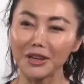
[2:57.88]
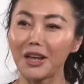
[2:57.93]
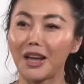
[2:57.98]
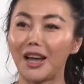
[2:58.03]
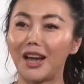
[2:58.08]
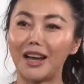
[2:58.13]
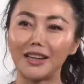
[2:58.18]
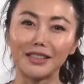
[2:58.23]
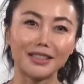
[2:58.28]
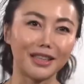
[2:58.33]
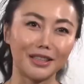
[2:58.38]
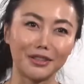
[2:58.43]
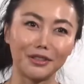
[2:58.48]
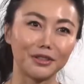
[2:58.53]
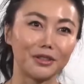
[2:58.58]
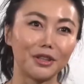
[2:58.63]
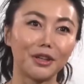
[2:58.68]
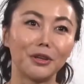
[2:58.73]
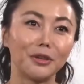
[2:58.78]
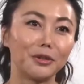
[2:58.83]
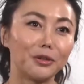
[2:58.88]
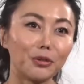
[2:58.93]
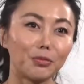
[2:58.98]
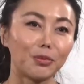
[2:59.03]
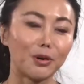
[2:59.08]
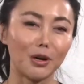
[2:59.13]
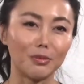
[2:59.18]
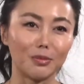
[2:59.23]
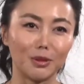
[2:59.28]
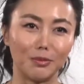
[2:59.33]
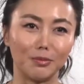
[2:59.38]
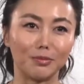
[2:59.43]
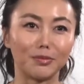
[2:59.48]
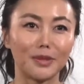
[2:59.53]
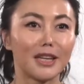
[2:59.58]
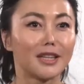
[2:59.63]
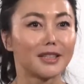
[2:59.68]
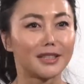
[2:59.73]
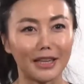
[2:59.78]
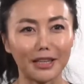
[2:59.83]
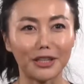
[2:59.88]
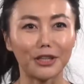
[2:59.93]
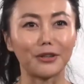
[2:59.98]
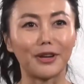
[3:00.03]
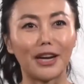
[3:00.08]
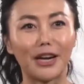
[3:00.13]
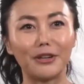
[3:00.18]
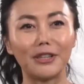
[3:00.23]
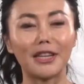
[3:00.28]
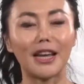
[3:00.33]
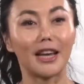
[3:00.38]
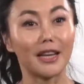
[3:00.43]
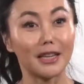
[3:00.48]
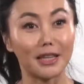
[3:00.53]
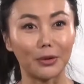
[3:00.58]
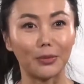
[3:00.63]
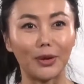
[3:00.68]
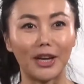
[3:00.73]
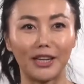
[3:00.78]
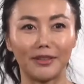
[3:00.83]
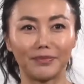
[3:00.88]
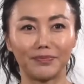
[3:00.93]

said, no problem, thank you anyway.